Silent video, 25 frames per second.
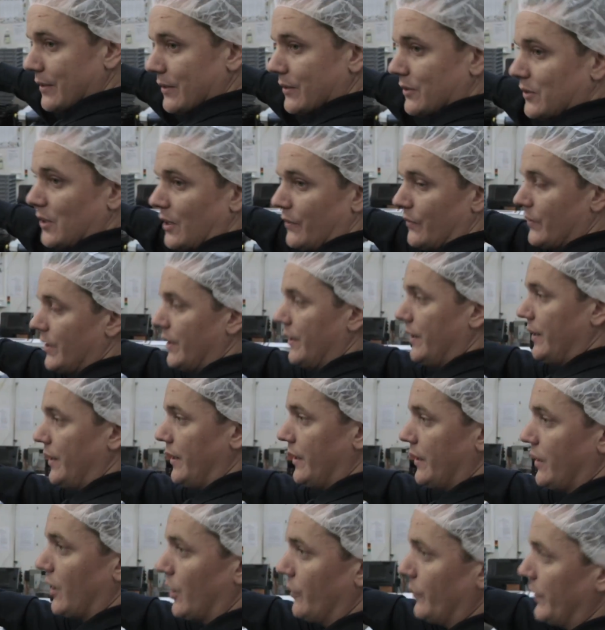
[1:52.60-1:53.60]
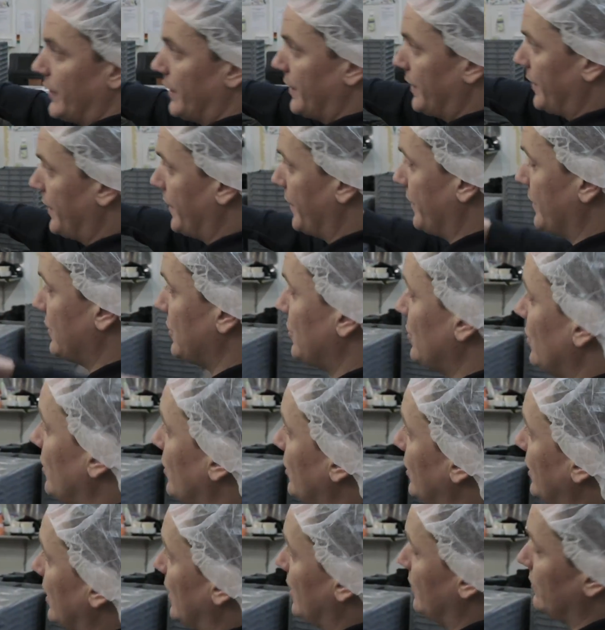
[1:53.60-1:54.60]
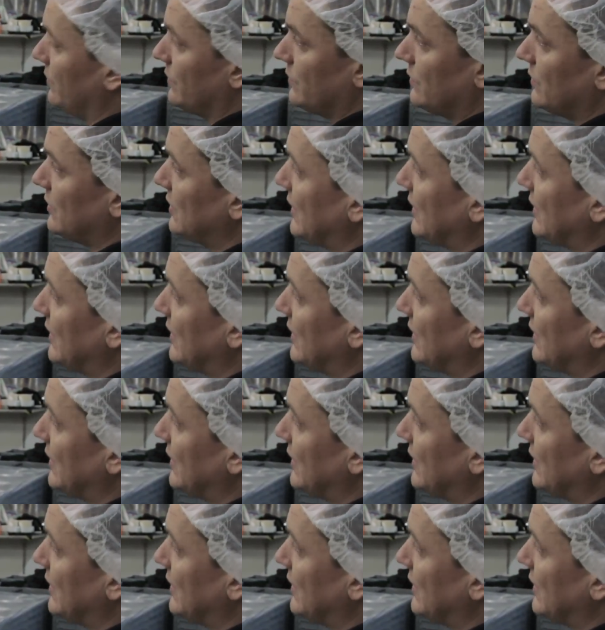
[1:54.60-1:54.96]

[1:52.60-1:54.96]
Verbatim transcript: This is where our next project will take place,